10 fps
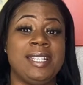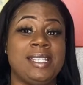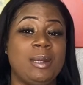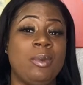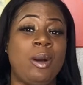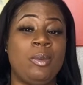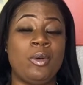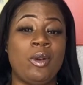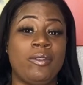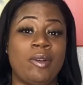T-Mobile,
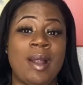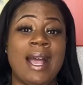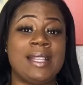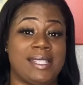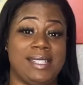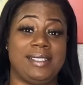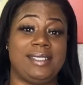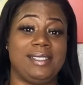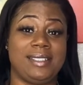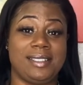or Verizon.
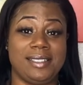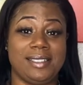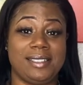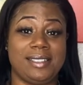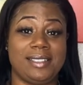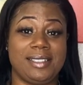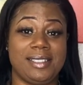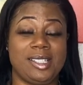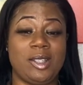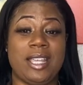
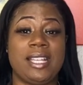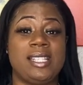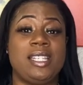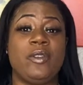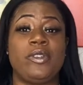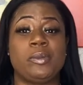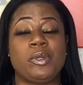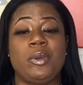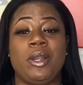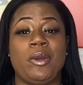So that's the difference
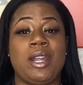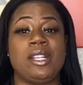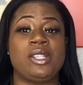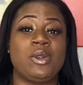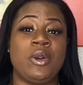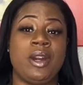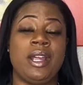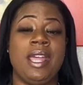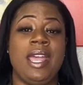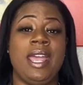between a credit score
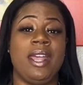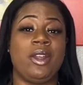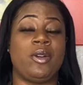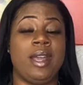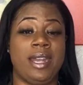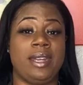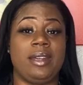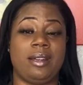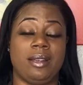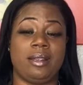and a credit
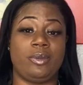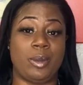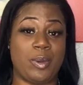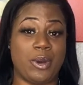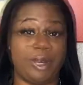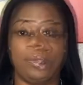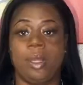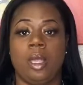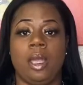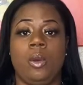report.
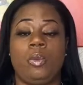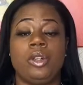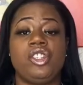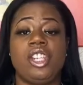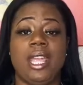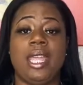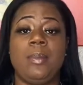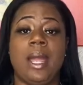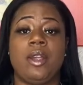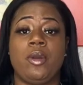Will checking
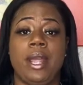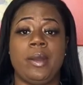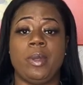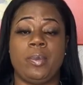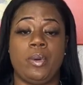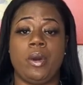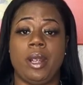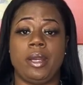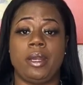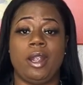my credit
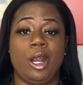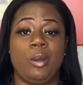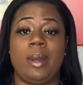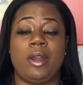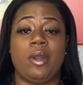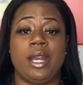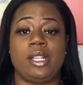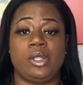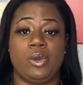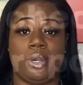report hurt my credit
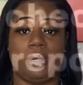score?